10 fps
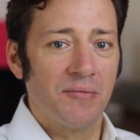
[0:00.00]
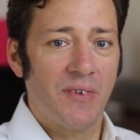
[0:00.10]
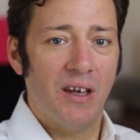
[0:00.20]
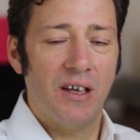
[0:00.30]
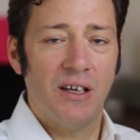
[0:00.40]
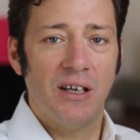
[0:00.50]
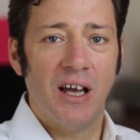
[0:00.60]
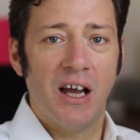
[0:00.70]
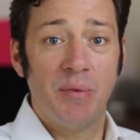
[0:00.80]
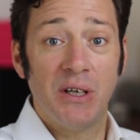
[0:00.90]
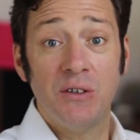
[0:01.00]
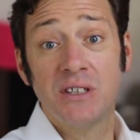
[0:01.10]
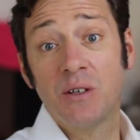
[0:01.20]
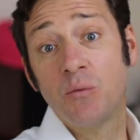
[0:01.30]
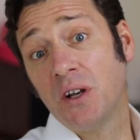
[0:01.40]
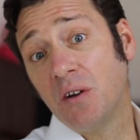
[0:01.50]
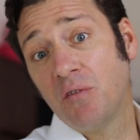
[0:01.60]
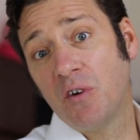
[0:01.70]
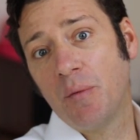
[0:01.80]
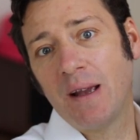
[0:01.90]
I've been using OneNote for
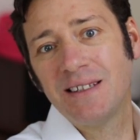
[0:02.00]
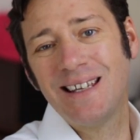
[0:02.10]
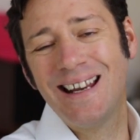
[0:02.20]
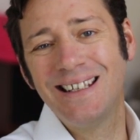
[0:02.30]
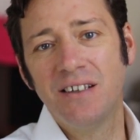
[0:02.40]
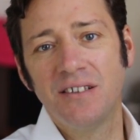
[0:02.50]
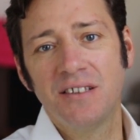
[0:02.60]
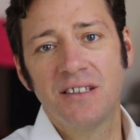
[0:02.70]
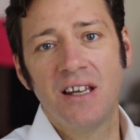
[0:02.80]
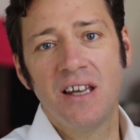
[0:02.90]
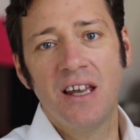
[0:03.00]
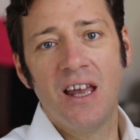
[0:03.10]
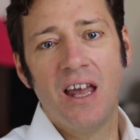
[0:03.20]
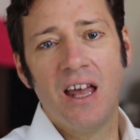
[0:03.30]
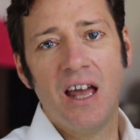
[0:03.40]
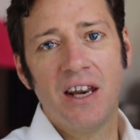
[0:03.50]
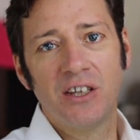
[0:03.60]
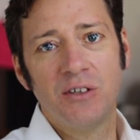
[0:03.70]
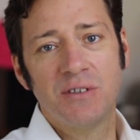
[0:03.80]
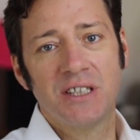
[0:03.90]
about 10 years and I
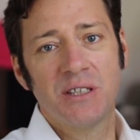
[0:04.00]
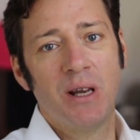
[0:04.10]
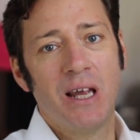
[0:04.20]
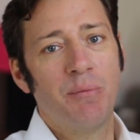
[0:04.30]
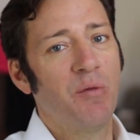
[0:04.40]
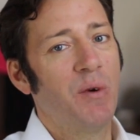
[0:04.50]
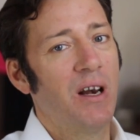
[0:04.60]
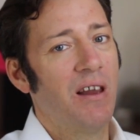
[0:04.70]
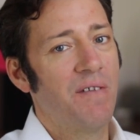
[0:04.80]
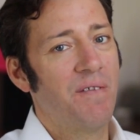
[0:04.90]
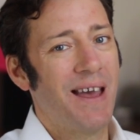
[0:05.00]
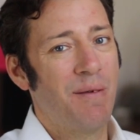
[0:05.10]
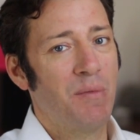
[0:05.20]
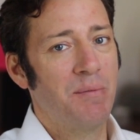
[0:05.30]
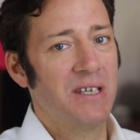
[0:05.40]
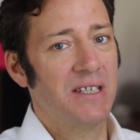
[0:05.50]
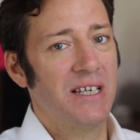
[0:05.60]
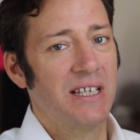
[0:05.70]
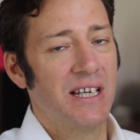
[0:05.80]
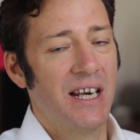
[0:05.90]
use it to plan both my life and my
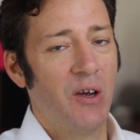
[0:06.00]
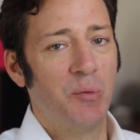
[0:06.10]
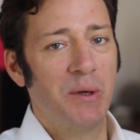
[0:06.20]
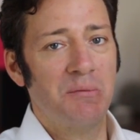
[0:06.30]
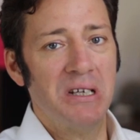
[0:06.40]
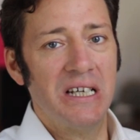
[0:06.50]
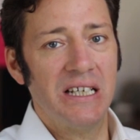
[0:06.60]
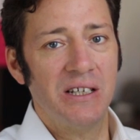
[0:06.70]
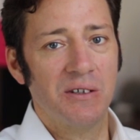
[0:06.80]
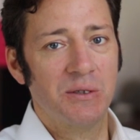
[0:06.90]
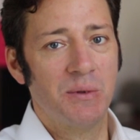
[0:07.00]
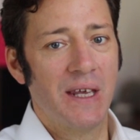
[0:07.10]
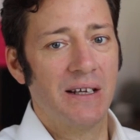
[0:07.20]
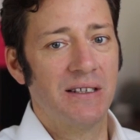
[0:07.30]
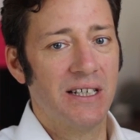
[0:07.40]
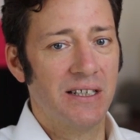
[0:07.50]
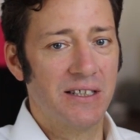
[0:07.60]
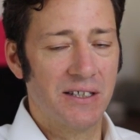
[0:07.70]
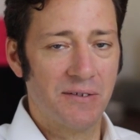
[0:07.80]
business, and I would be completely lost without it.